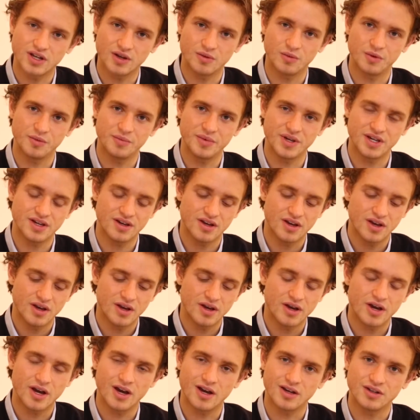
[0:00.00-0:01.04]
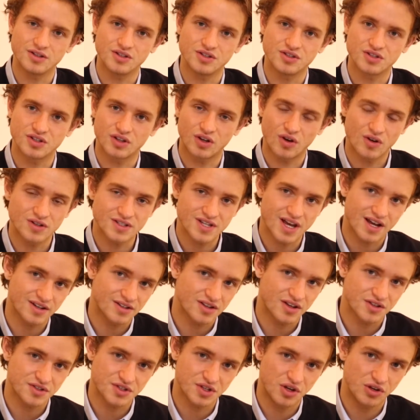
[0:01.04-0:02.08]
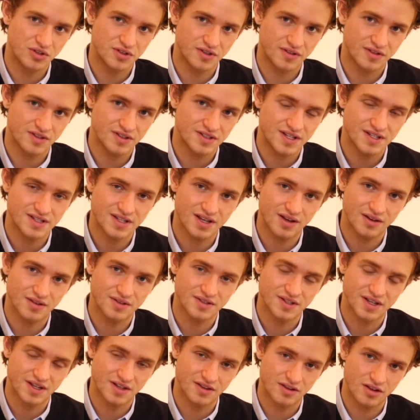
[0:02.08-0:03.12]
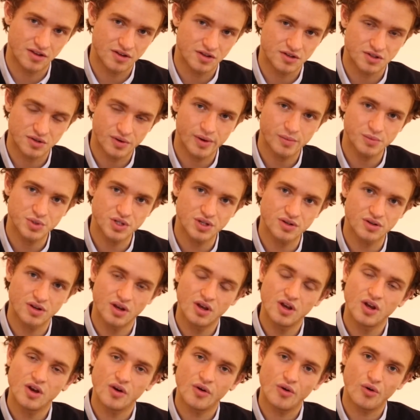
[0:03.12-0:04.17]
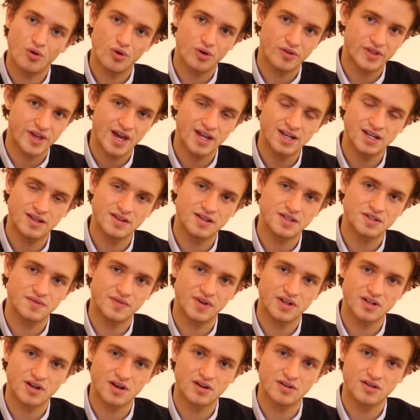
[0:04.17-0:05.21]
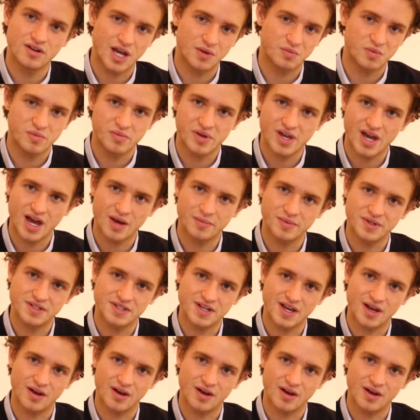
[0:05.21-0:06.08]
it will be. Just contact us using the details in the description or at the end of this video, and we'd be happy to